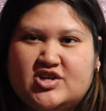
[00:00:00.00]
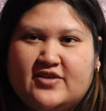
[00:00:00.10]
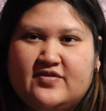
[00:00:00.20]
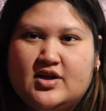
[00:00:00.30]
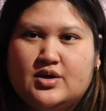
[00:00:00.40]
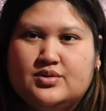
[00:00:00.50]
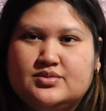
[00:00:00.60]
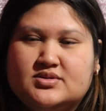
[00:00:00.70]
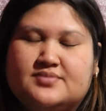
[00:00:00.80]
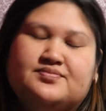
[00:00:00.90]
chat
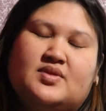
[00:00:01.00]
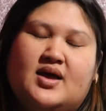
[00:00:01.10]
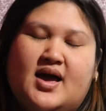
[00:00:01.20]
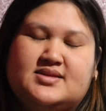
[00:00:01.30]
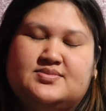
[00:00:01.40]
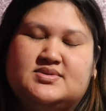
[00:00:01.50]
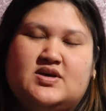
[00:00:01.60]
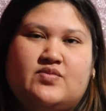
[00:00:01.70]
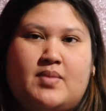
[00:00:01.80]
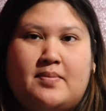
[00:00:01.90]
videos. Had some
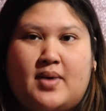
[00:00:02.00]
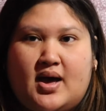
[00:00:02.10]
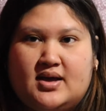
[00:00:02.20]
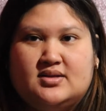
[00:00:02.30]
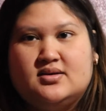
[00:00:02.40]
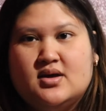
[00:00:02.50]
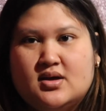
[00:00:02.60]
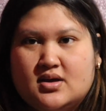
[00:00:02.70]
stuff on my mind.